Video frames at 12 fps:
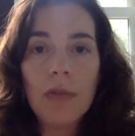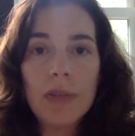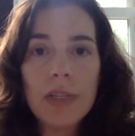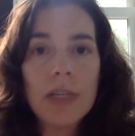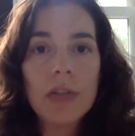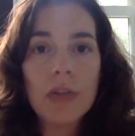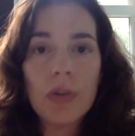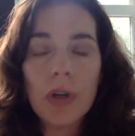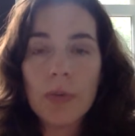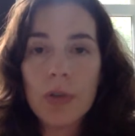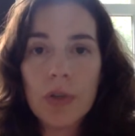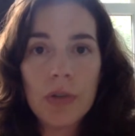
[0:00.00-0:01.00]
residential and
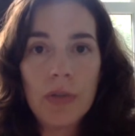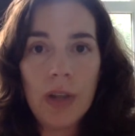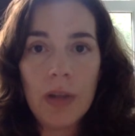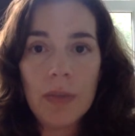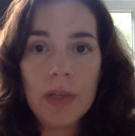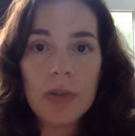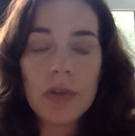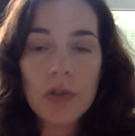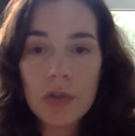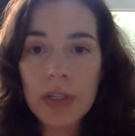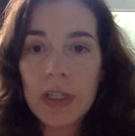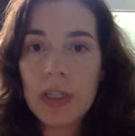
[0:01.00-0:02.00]
commercial development,
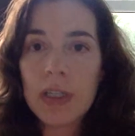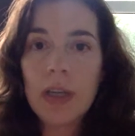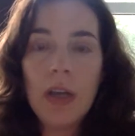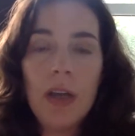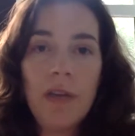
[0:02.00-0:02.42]
streets,